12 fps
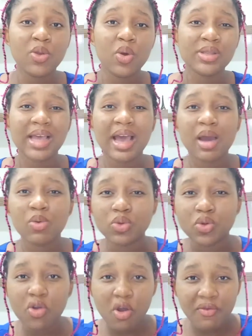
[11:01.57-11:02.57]
the water I would
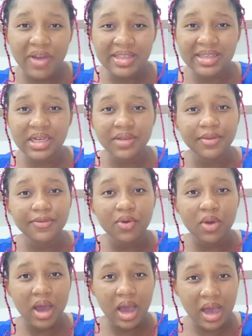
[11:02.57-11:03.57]
cover it and leave it
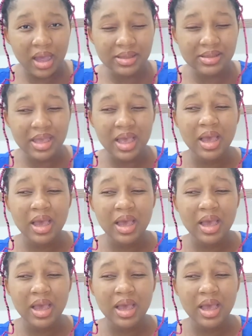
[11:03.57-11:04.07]
for hours.